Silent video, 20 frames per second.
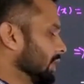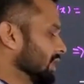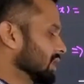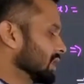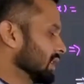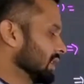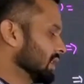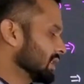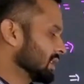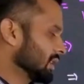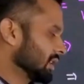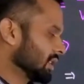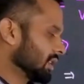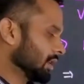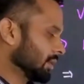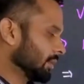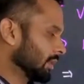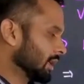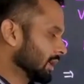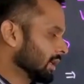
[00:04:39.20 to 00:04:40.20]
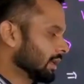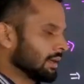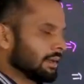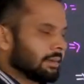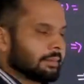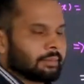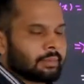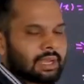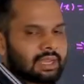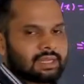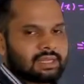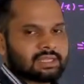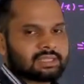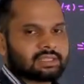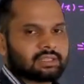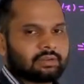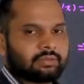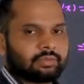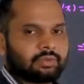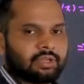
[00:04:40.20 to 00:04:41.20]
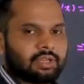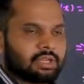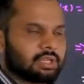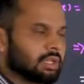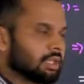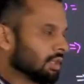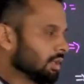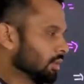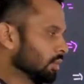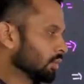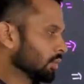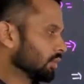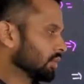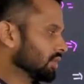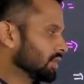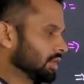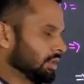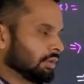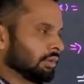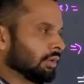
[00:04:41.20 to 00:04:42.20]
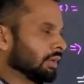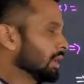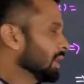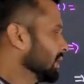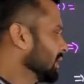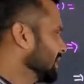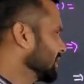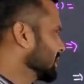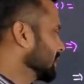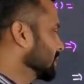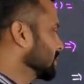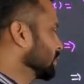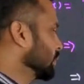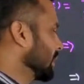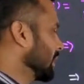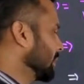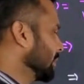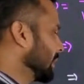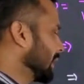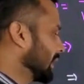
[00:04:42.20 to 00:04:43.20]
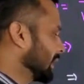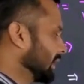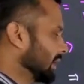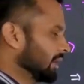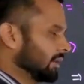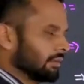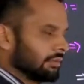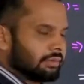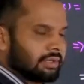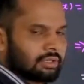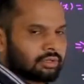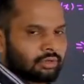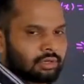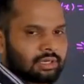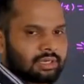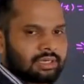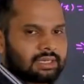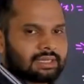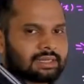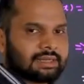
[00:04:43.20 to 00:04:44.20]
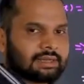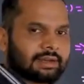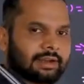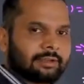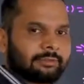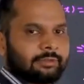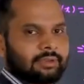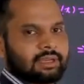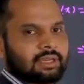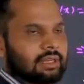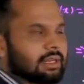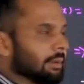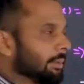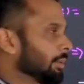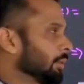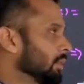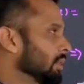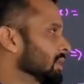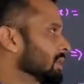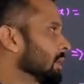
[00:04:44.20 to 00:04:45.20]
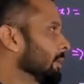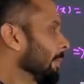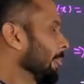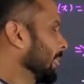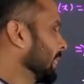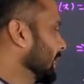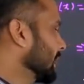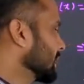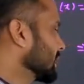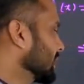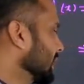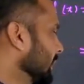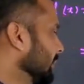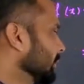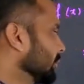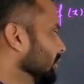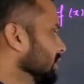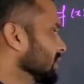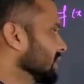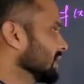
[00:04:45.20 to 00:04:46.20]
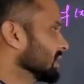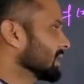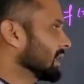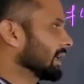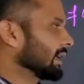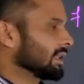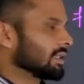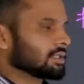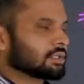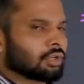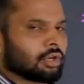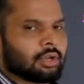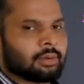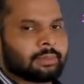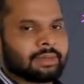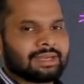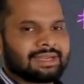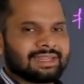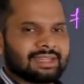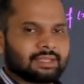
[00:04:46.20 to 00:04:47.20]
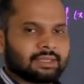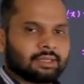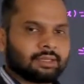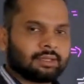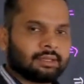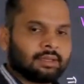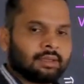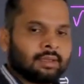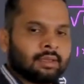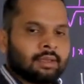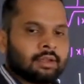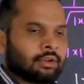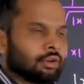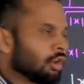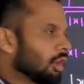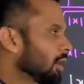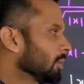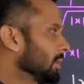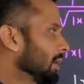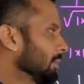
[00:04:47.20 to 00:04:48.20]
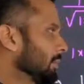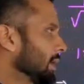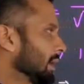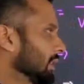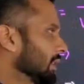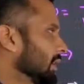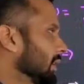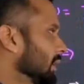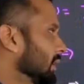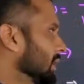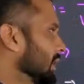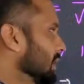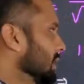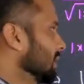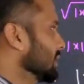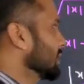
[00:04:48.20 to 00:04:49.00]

function is nothing but minus infinity to 0. This is one method, we call it graphical approach. The same questions I can solve by taking normal method, that